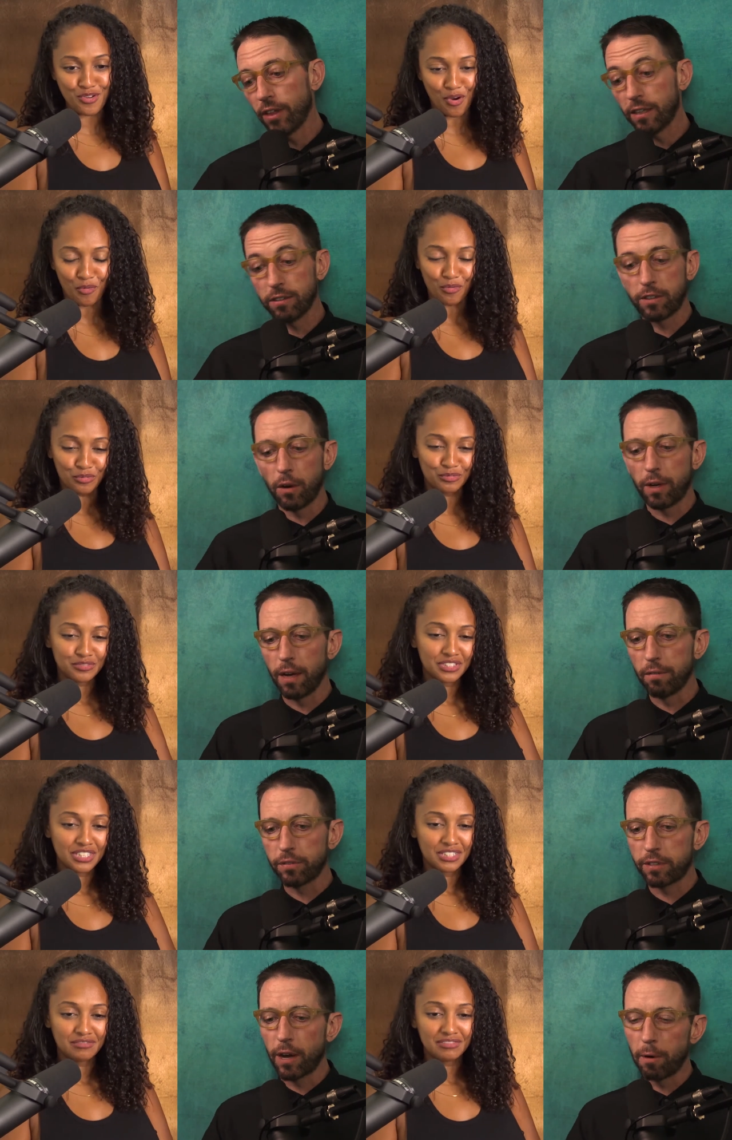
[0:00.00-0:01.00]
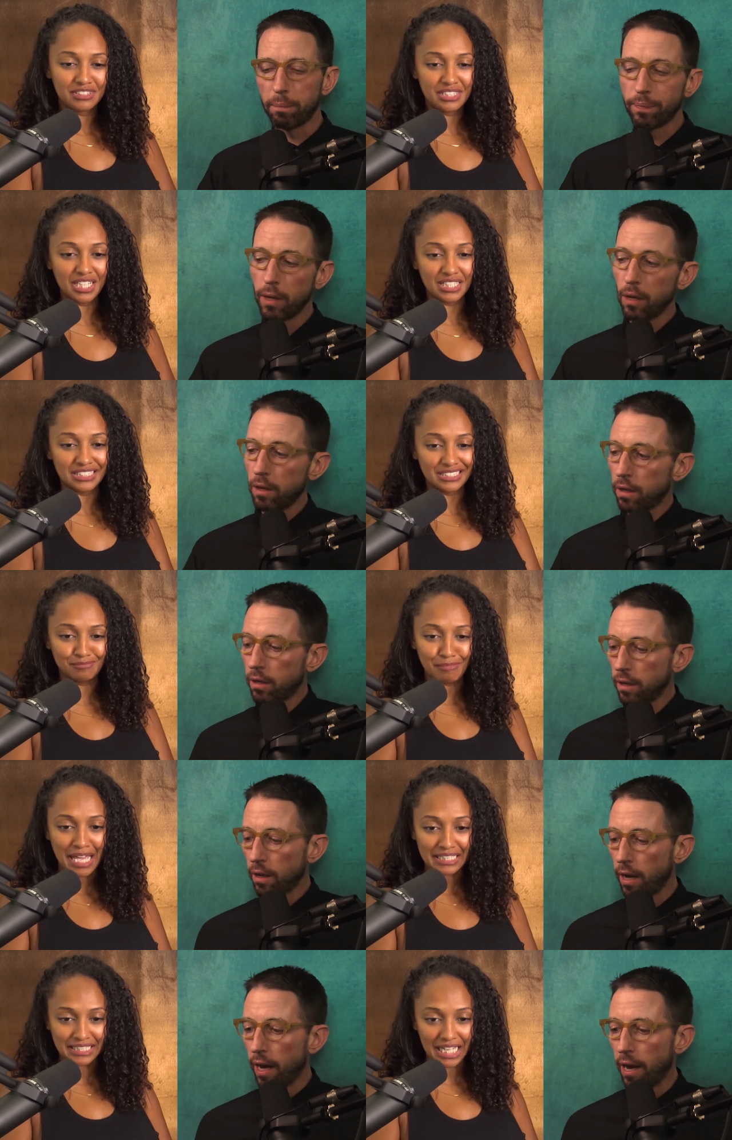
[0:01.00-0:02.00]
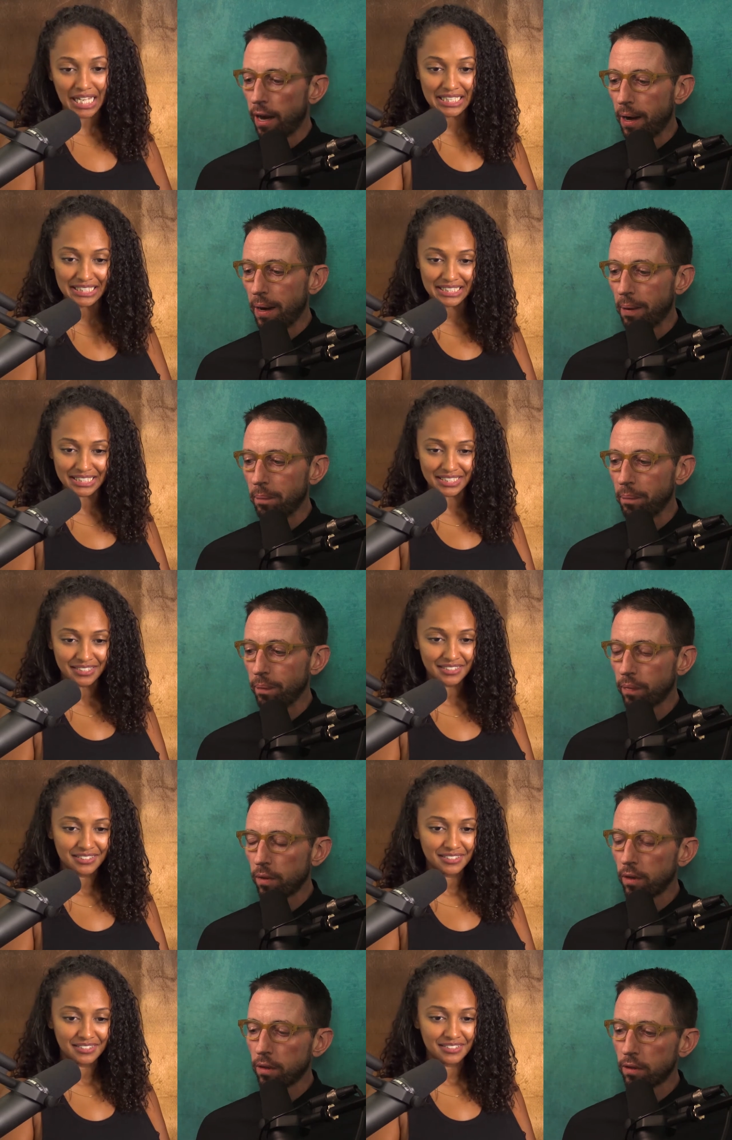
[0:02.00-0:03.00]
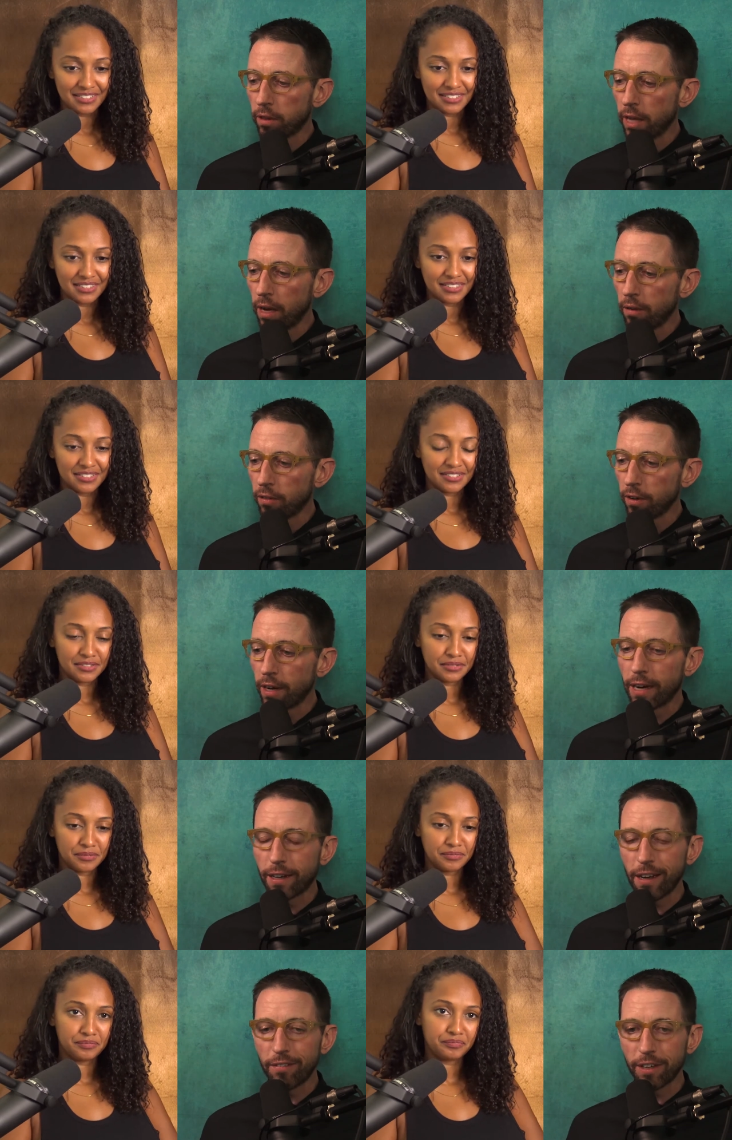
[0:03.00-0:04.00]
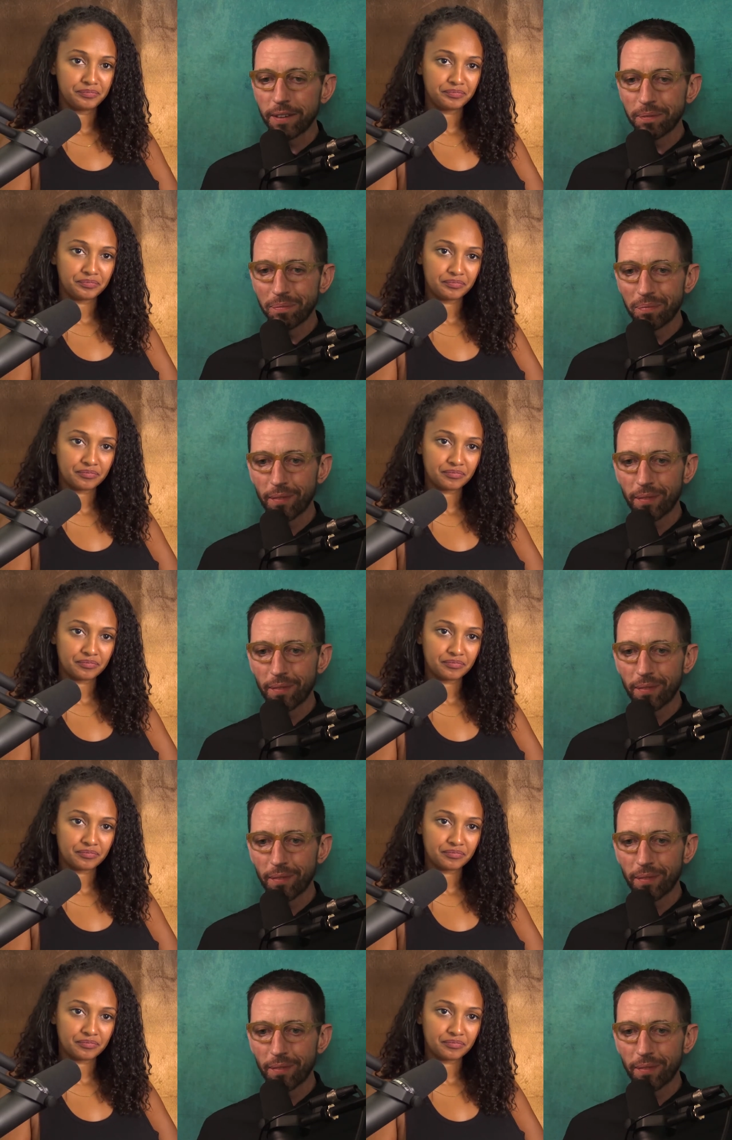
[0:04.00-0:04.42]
Speaker 1: just don't give. So titties mad. They're not giving.